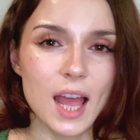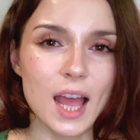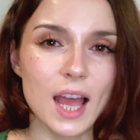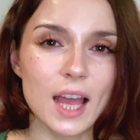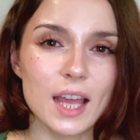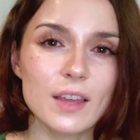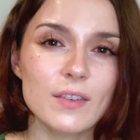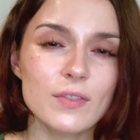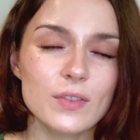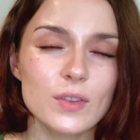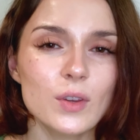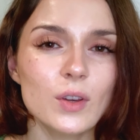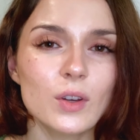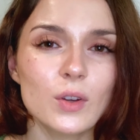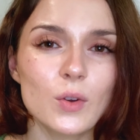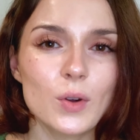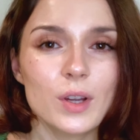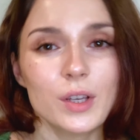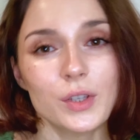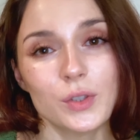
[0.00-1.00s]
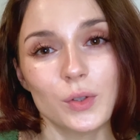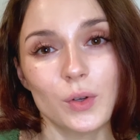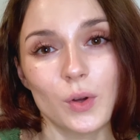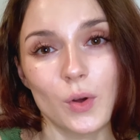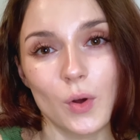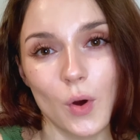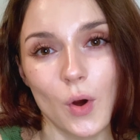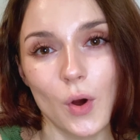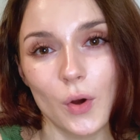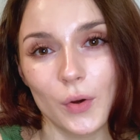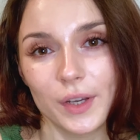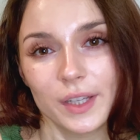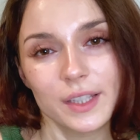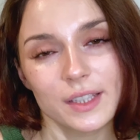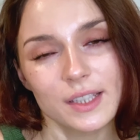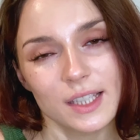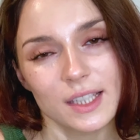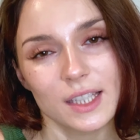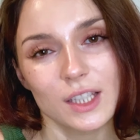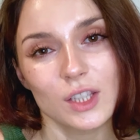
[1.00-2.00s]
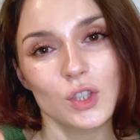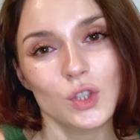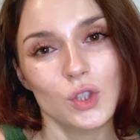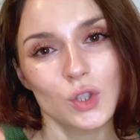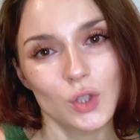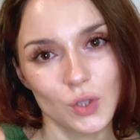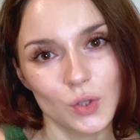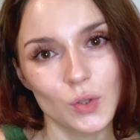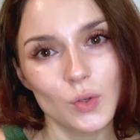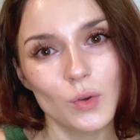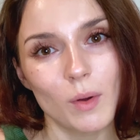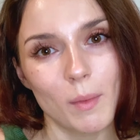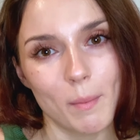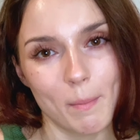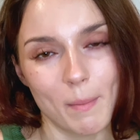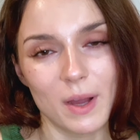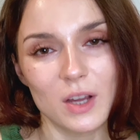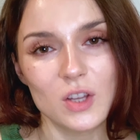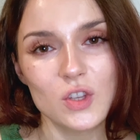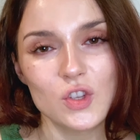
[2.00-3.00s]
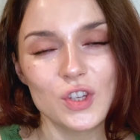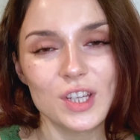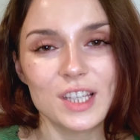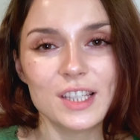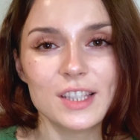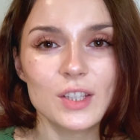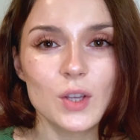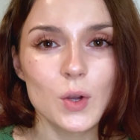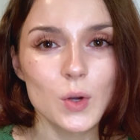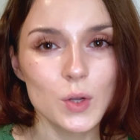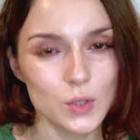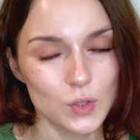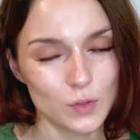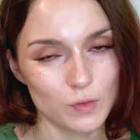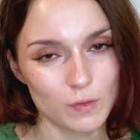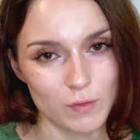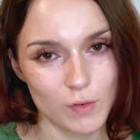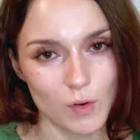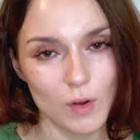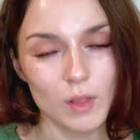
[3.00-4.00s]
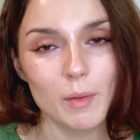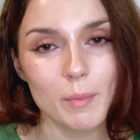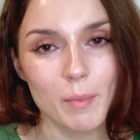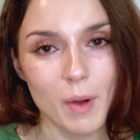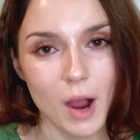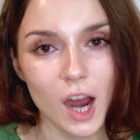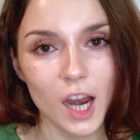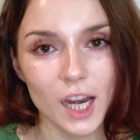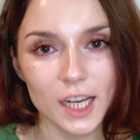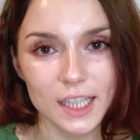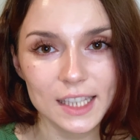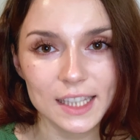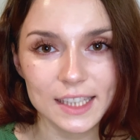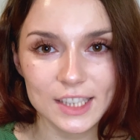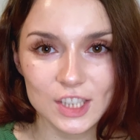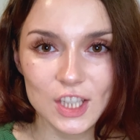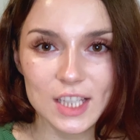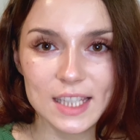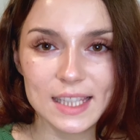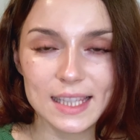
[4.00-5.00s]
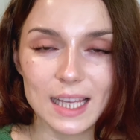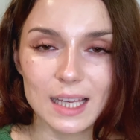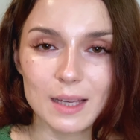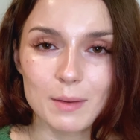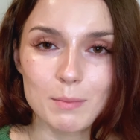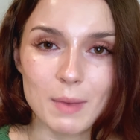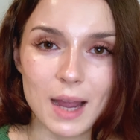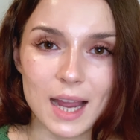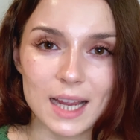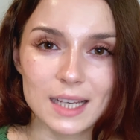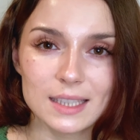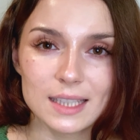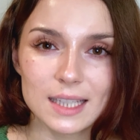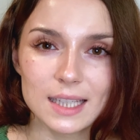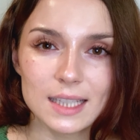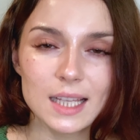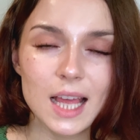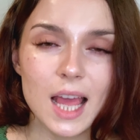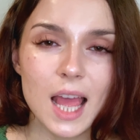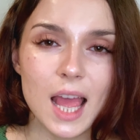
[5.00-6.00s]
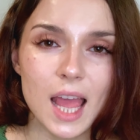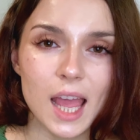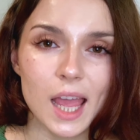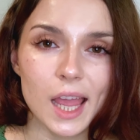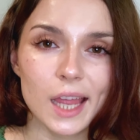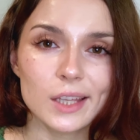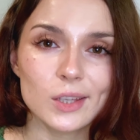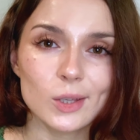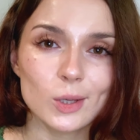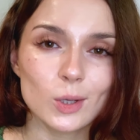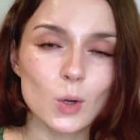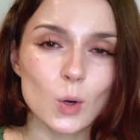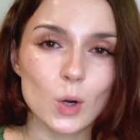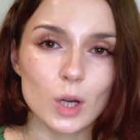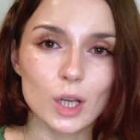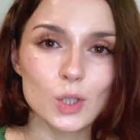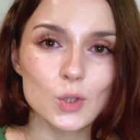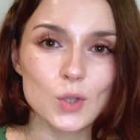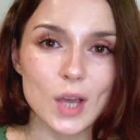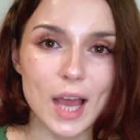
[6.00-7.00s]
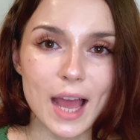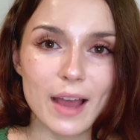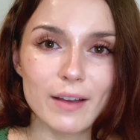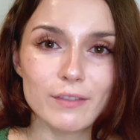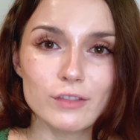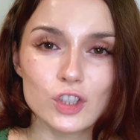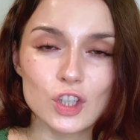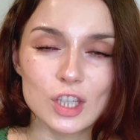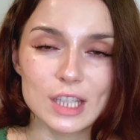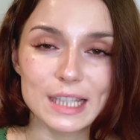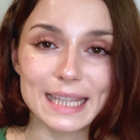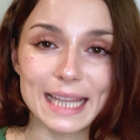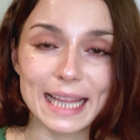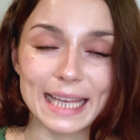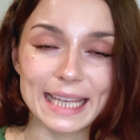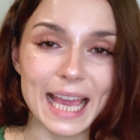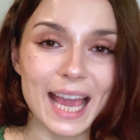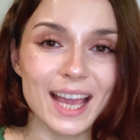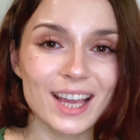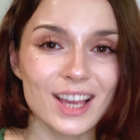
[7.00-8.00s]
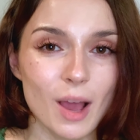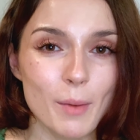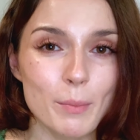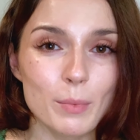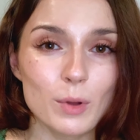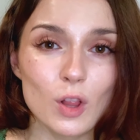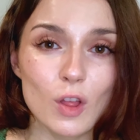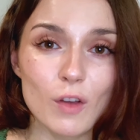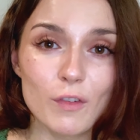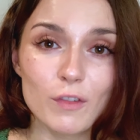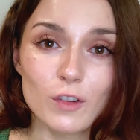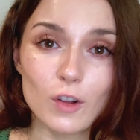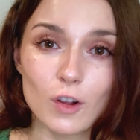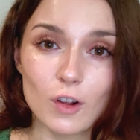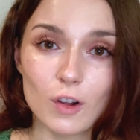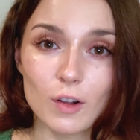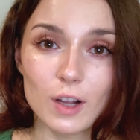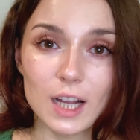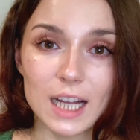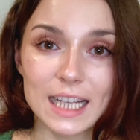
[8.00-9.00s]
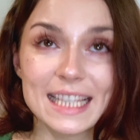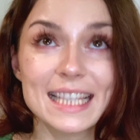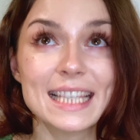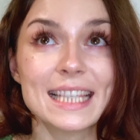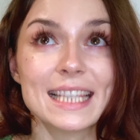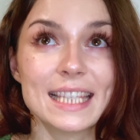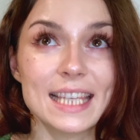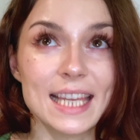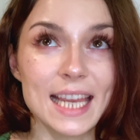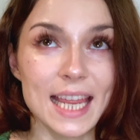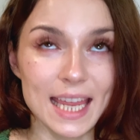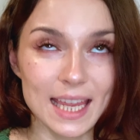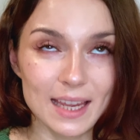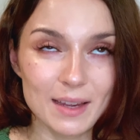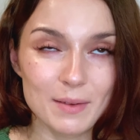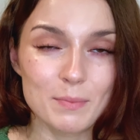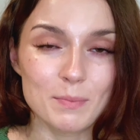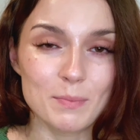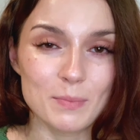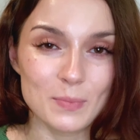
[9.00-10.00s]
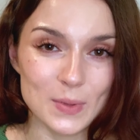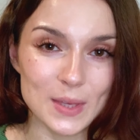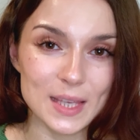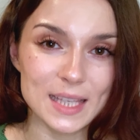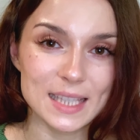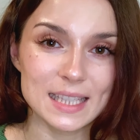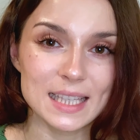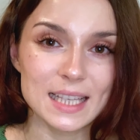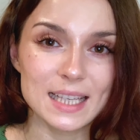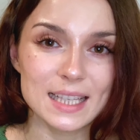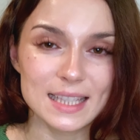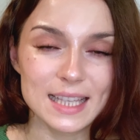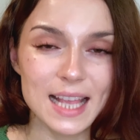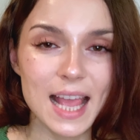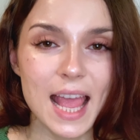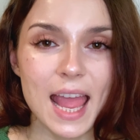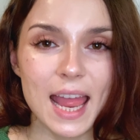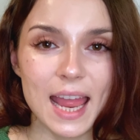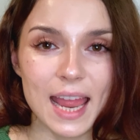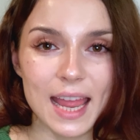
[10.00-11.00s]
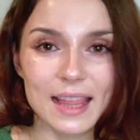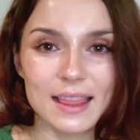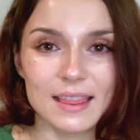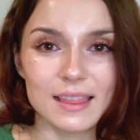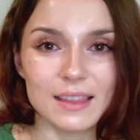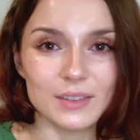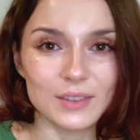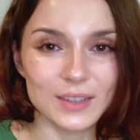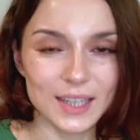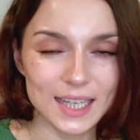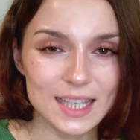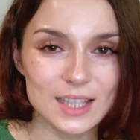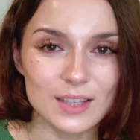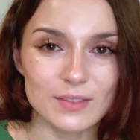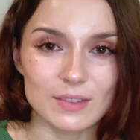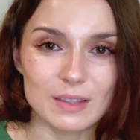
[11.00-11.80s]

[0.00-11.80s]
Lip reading: If you're going to core it too much, it's going to fall apart just like mine did, and you're going to have just like a couple of steak pieces, and the rest of the